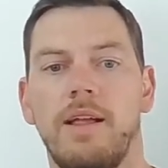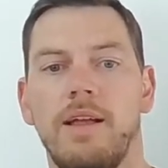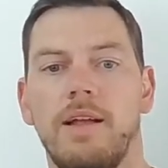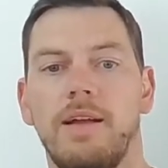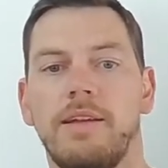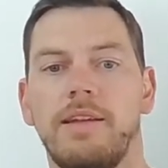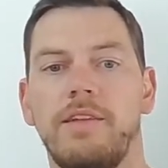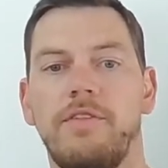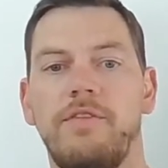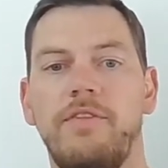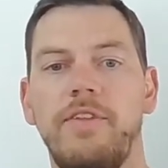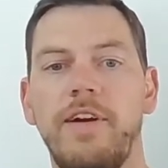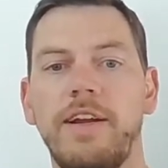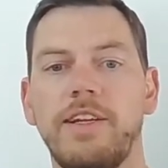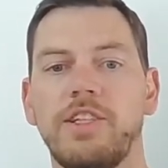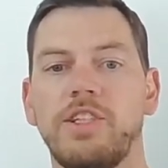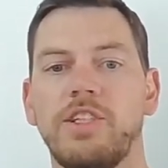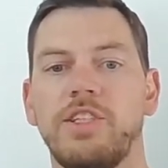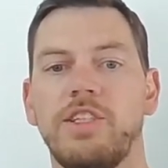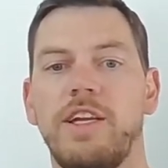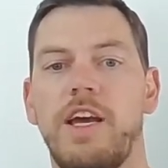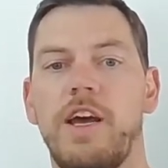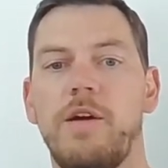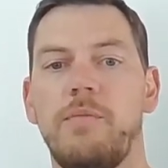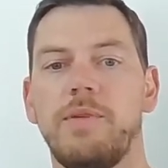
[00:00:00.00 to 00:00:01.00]
The fetch
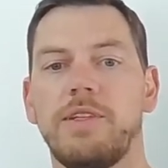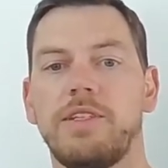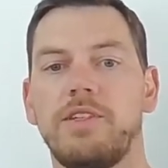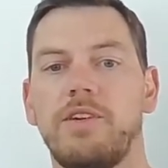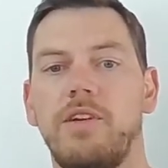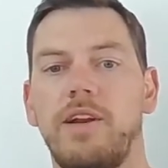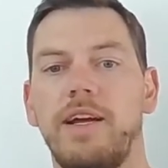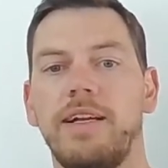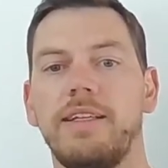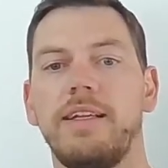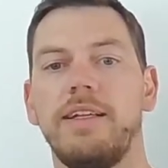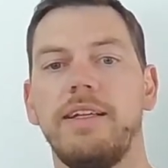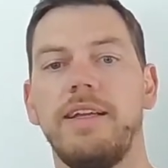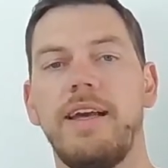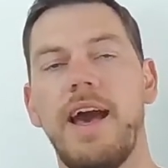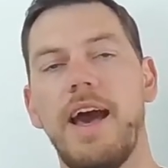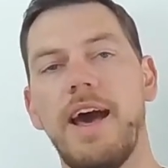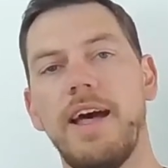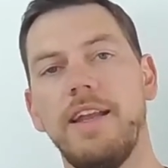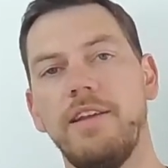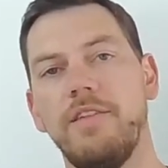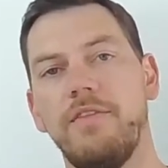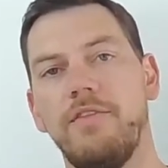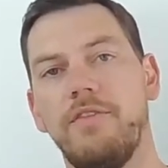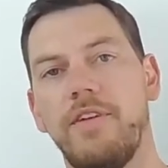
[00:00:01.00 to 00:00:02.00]
step is collecting the
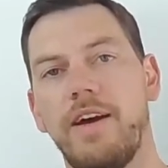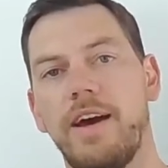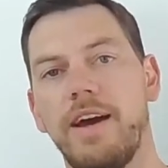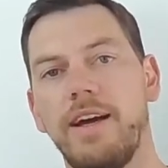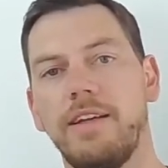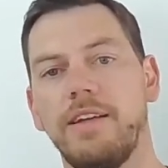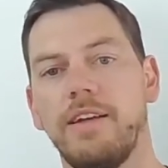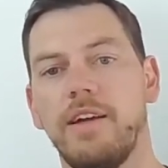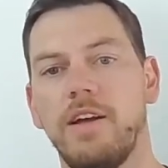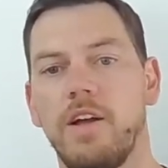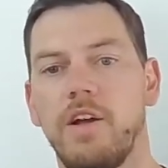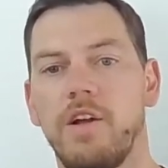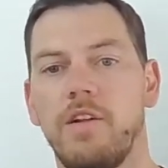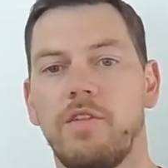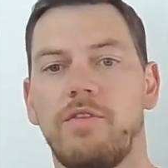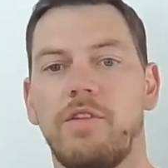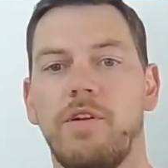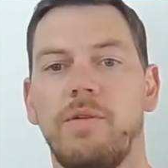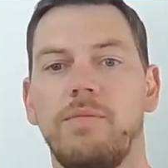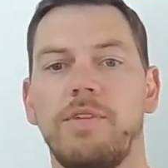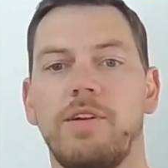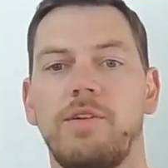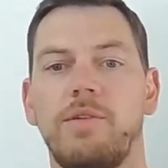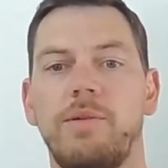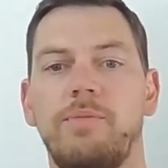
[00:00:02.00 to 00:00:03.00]
artifact
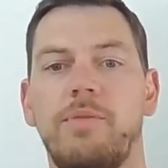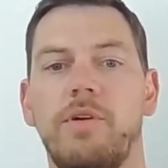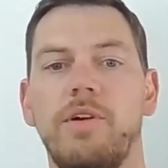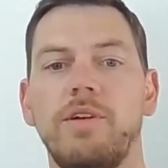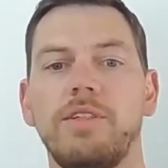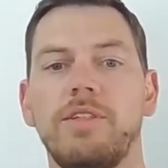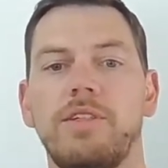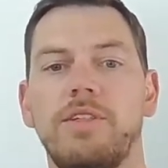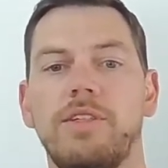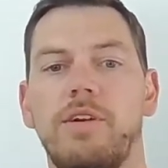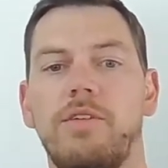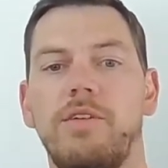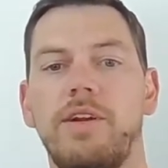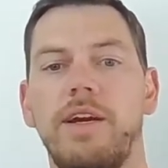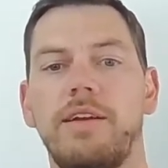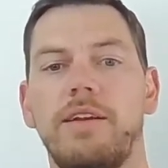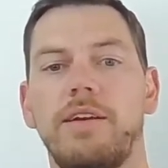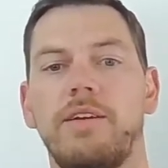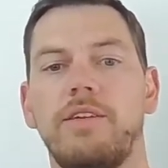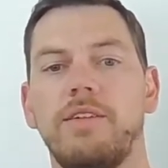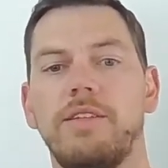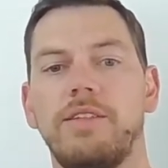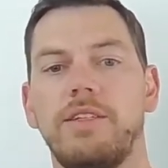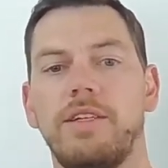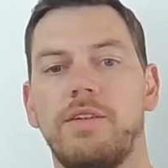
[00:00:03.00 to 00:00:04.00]
from the repository under
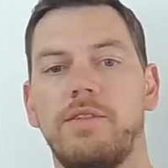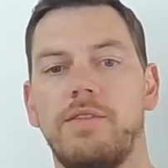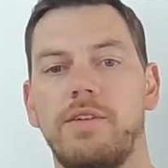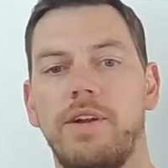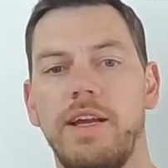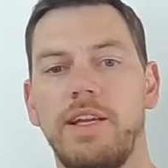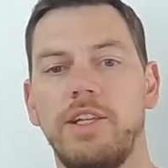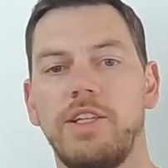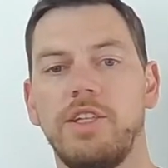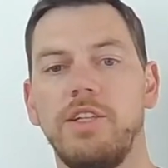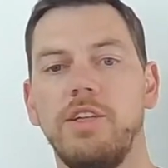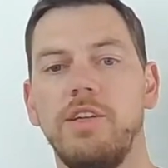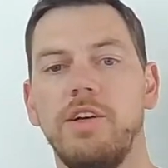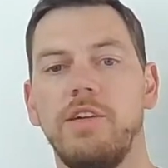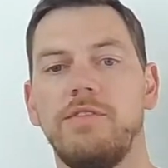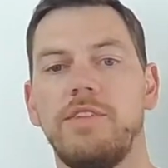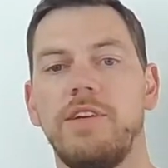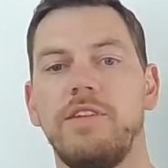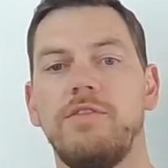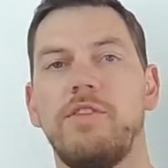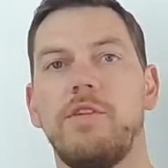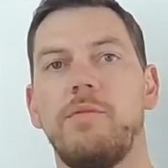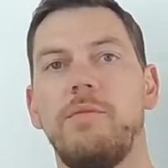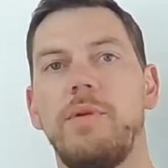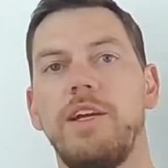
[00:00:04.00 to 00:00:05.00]
consideration of the
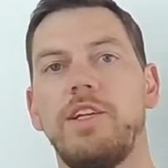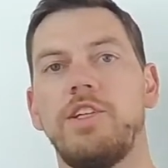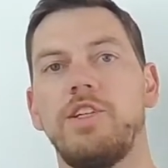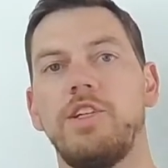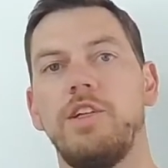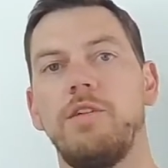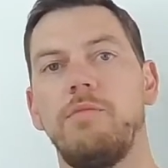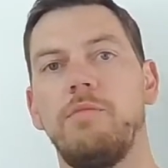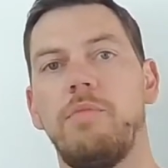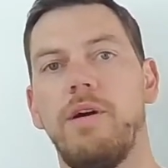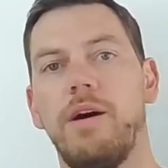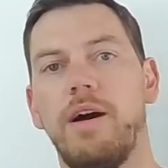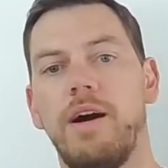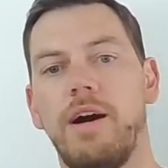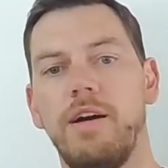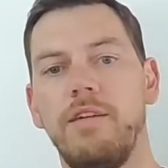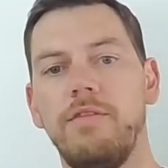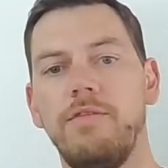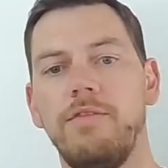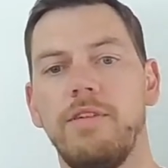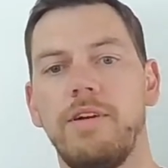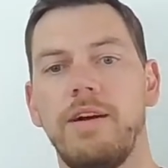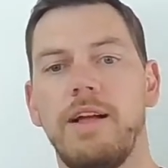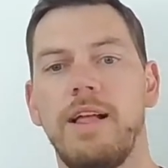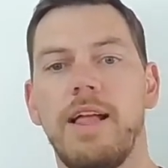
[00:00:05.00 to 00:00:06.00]
information
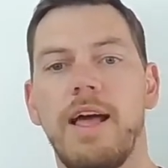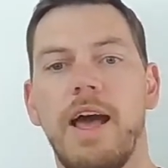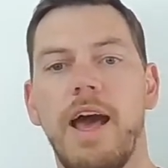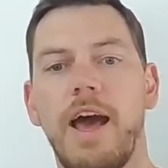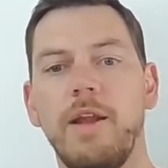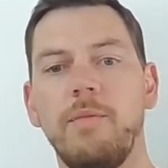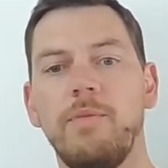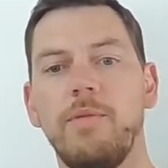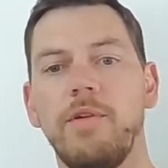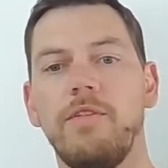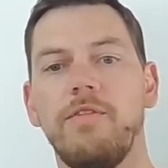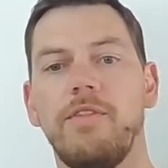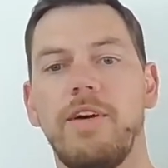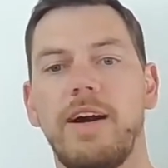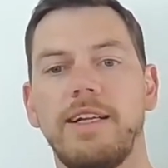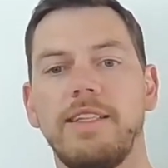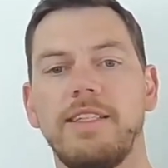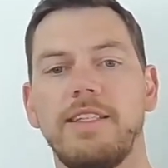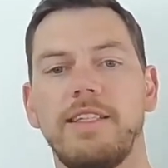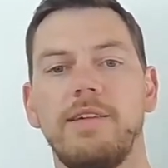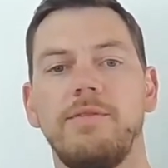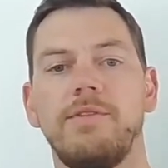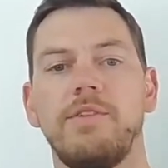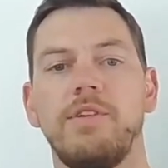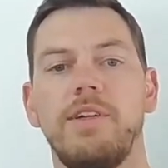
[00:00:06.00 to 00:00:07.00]
above and provides
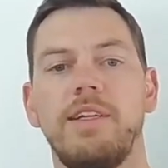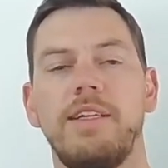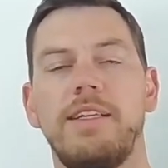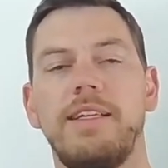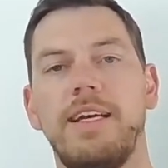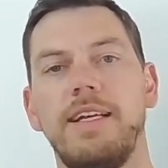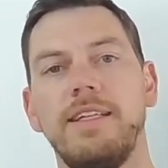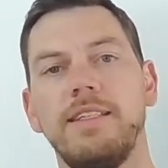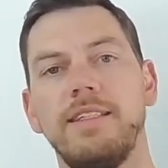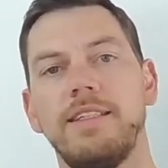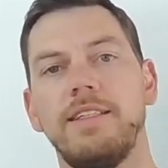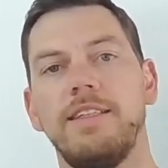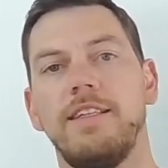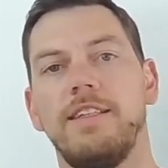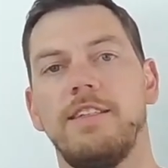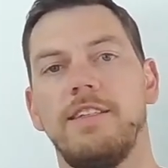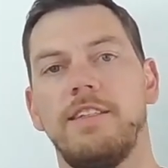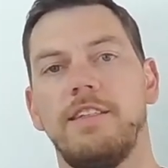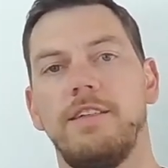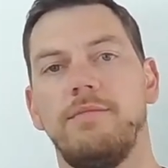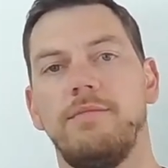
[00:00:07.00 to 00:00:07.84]
them to the test system.